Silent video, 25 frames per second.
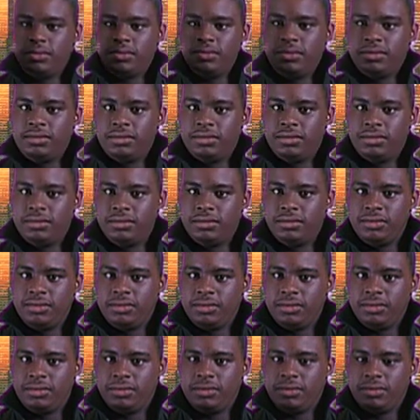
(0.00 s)

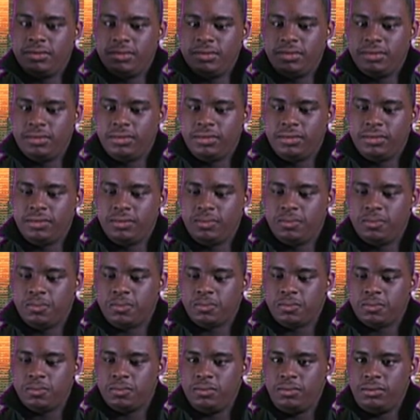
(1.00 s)

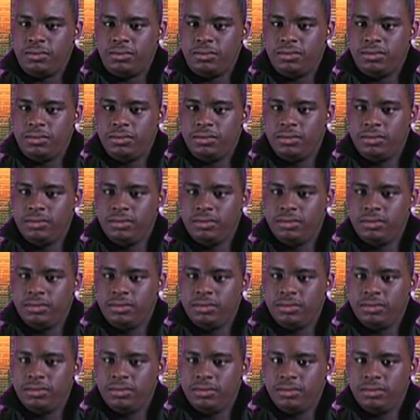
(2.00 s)

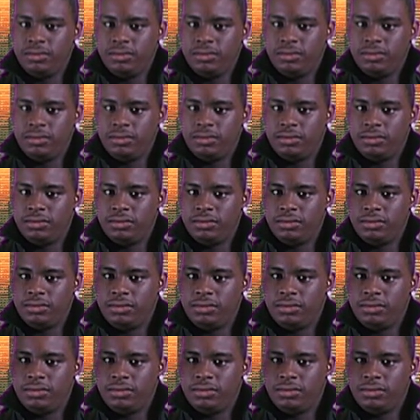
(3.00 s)

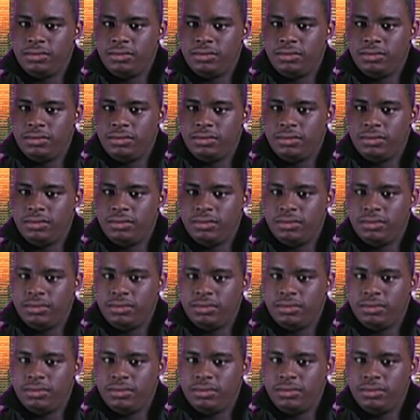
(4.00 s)

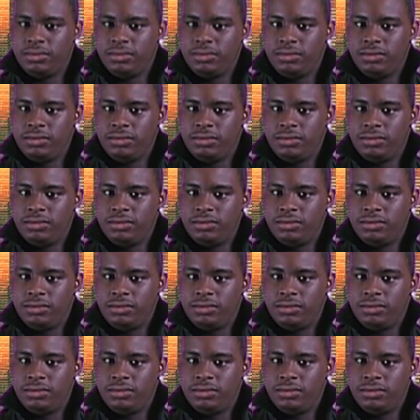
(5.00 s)
(silent)